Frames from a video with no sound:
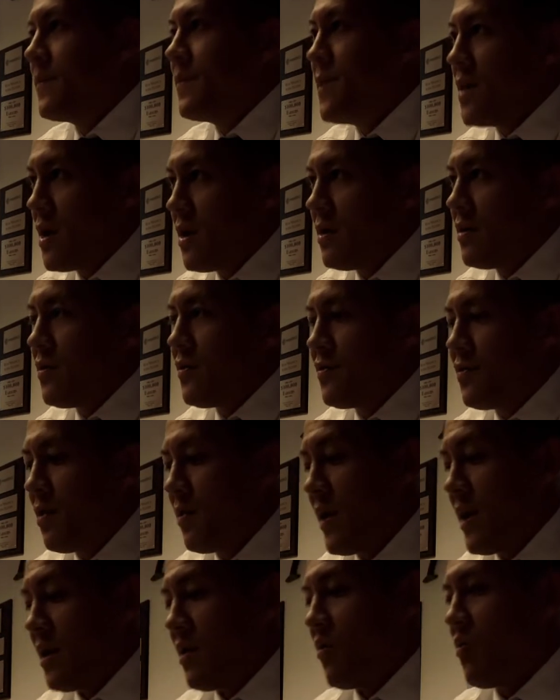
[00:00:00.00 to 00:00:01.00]
No. So,
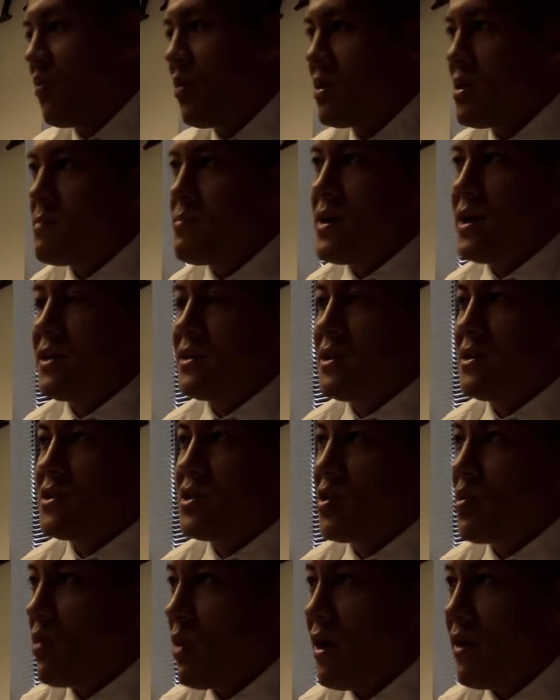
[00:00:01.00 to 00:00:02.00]
Anna, wouldn't it make sense to
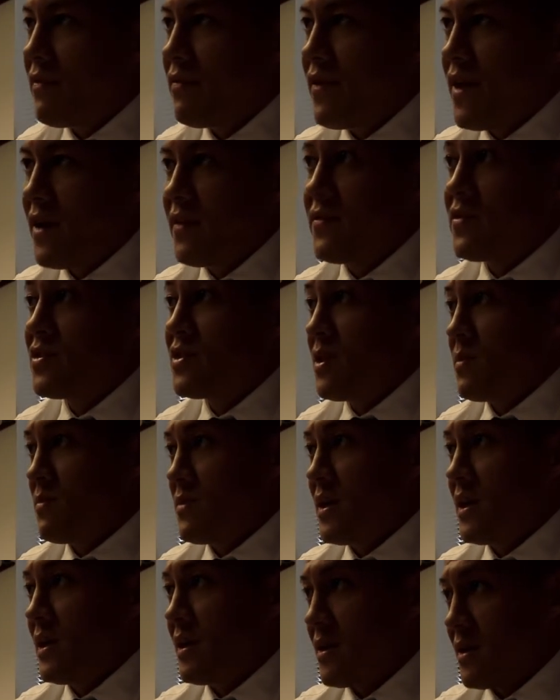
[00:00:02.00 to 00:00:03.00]
qualify for
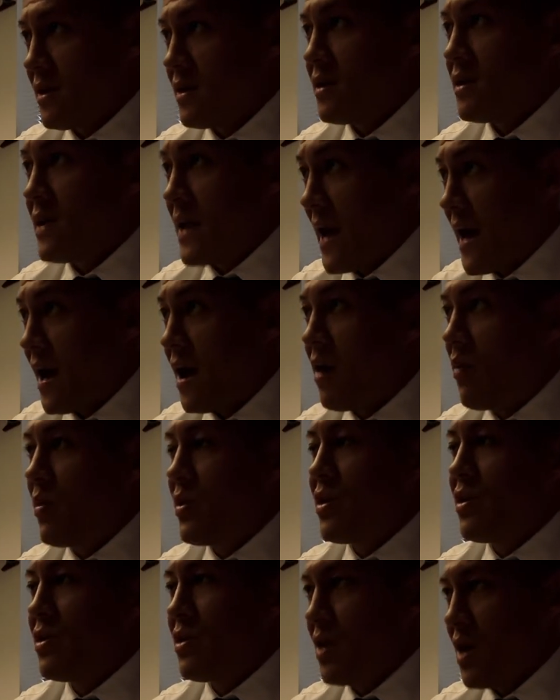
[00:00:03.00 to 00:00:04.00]
something now when
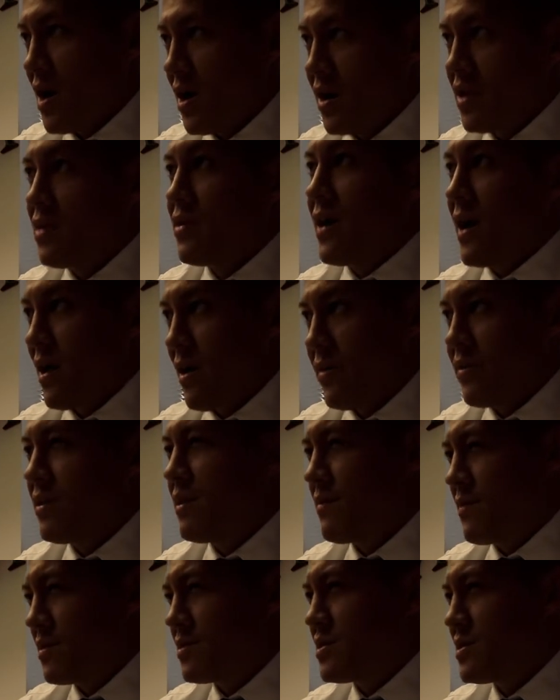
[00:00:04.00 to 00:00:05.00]
you're young and you're healthy
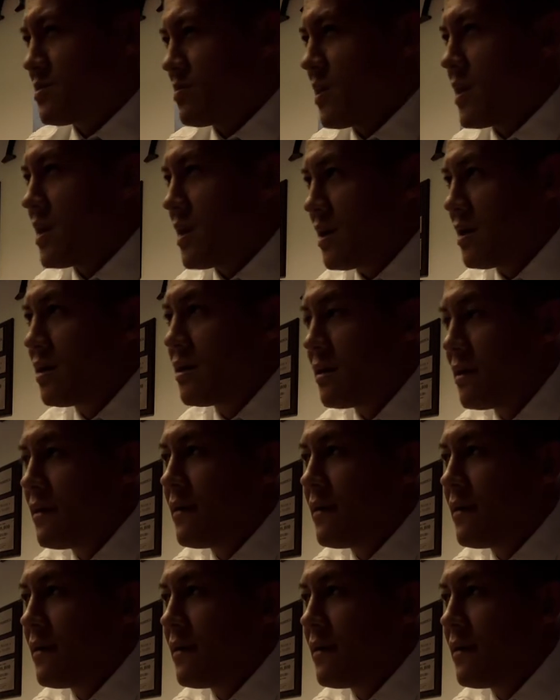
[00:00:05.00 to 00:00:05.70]
versus waiting?